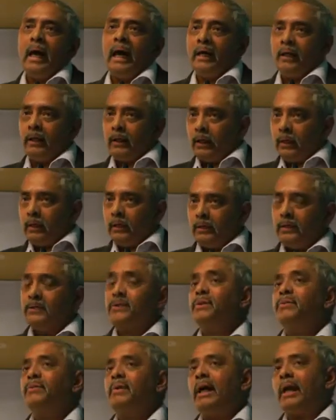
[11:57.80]
And this
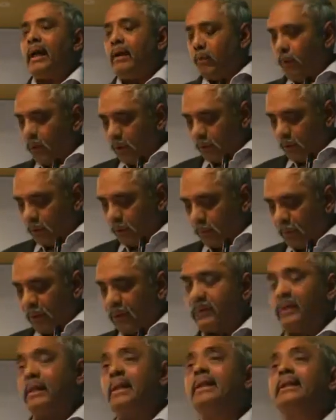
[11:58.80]
is where I want to
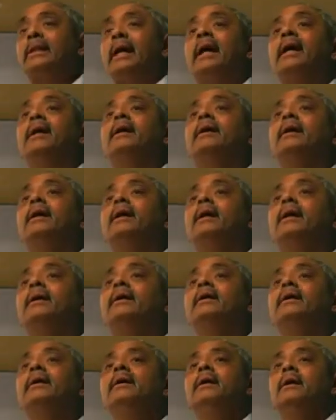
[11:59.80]
personally thank
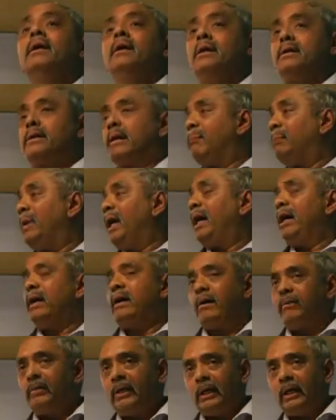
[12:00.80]
Sapna and
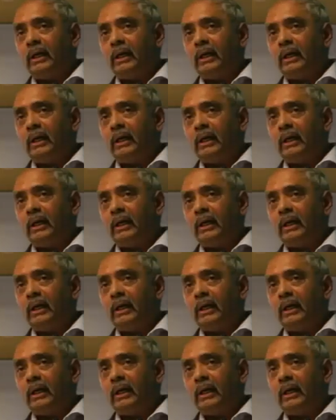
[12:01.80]
Ravi